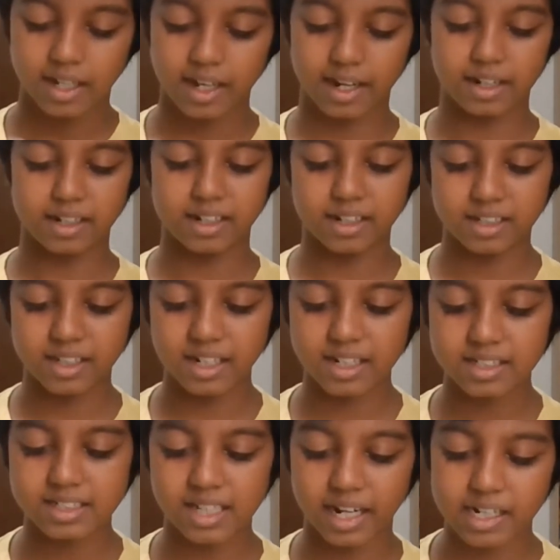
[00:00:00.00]
And did they
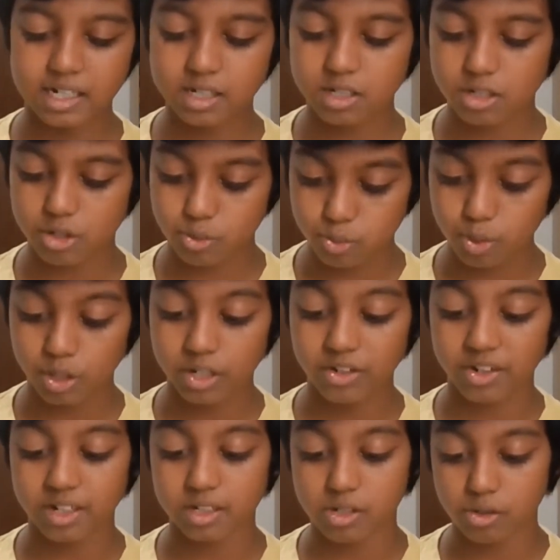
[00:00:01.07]
design
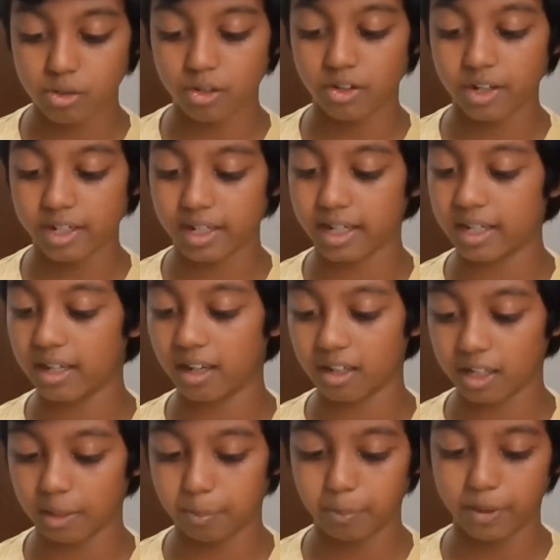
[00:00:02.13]
jewelry in
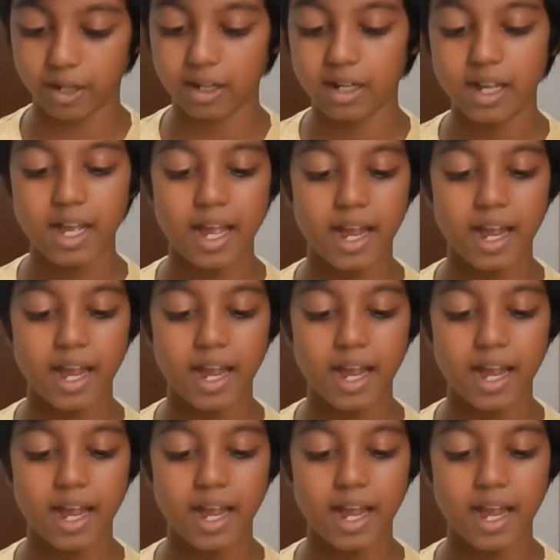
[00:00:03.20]
Harappa?